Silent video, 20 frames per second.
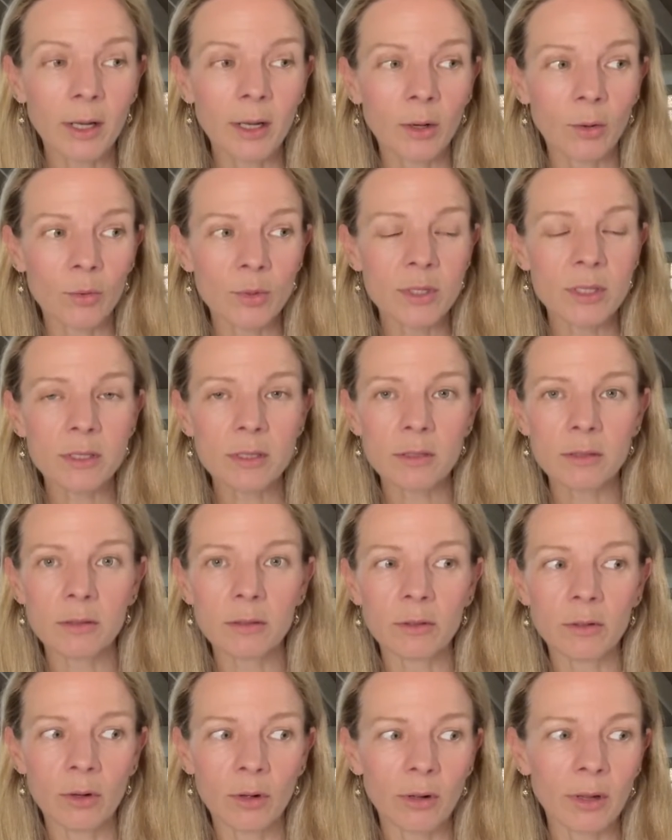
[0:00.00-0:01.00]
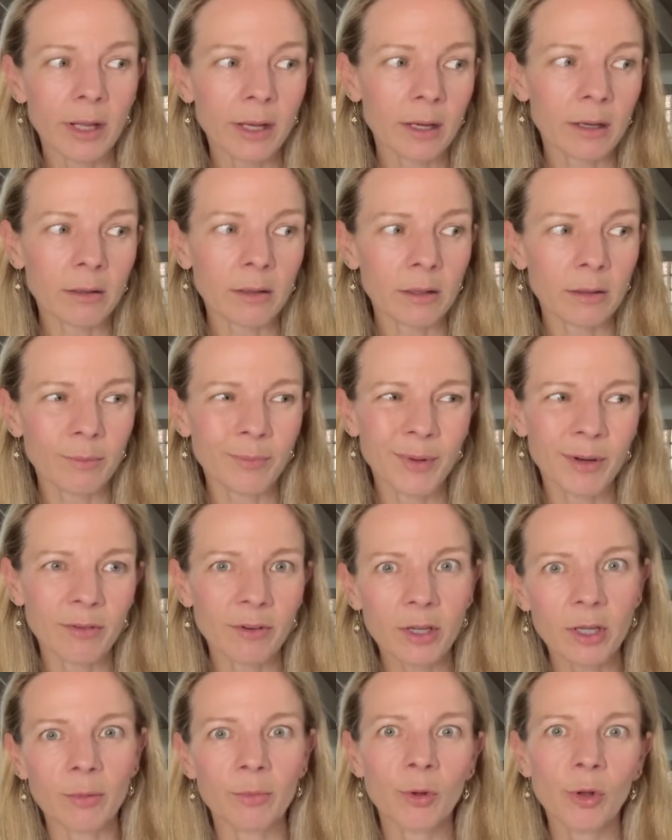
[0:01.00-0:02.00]
It was, like a bit of a
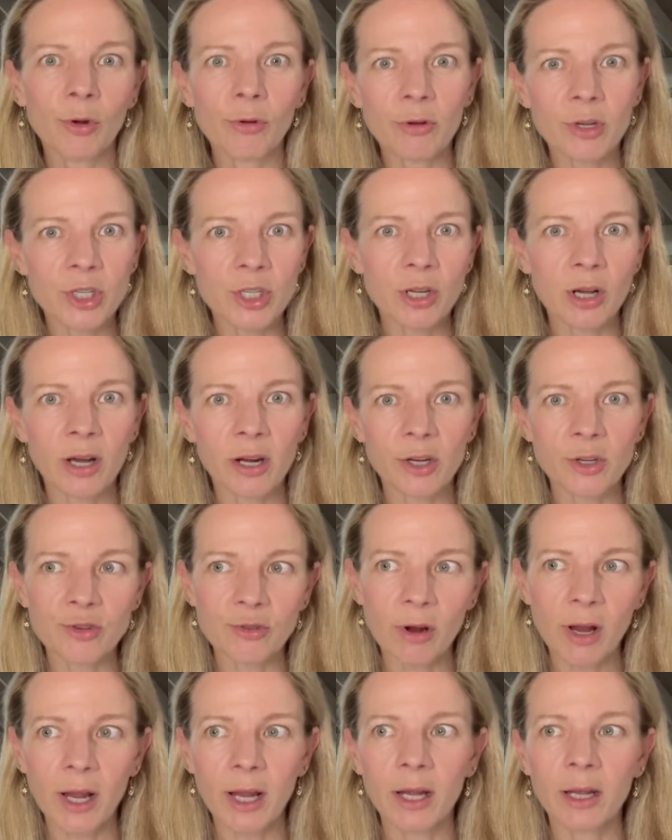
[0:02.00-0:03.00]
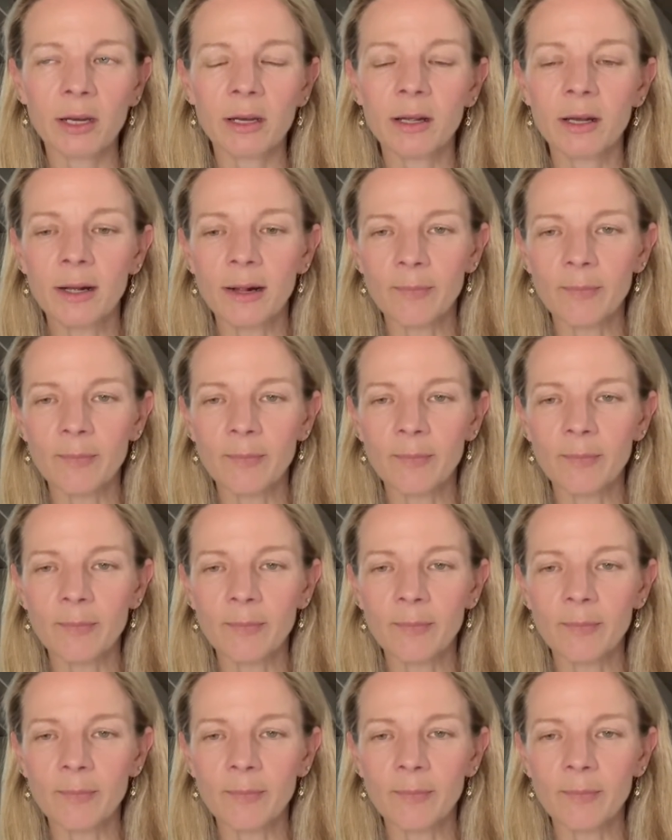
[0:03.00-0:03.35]
commuter-ish kind of train.